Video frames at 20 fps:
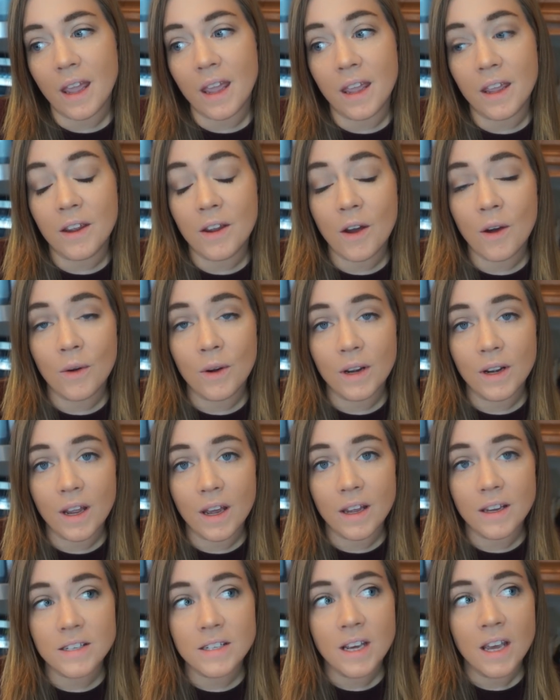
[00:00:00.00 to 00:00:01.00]
a
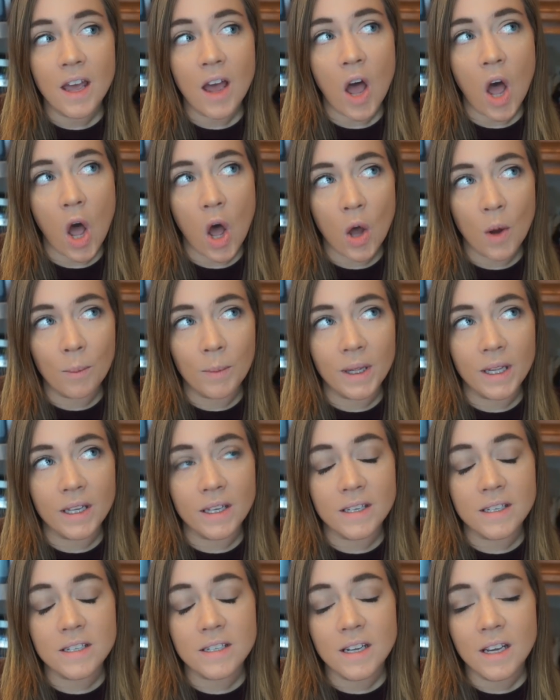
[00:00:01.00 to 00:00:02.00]
coconut
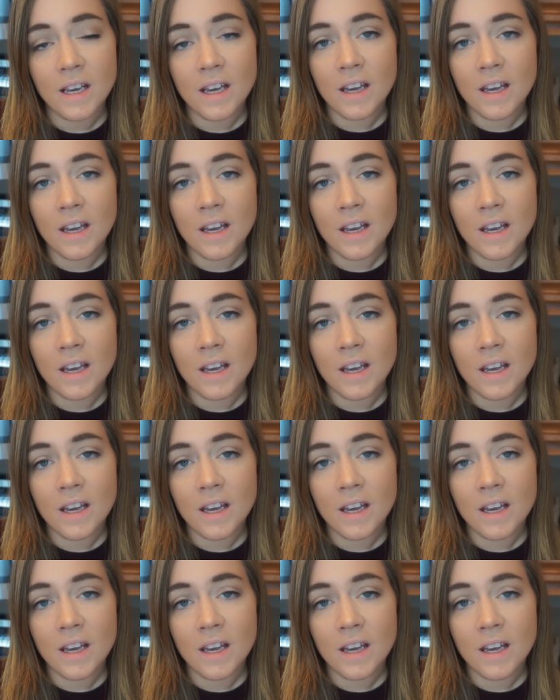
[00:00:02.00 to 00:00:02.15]
almond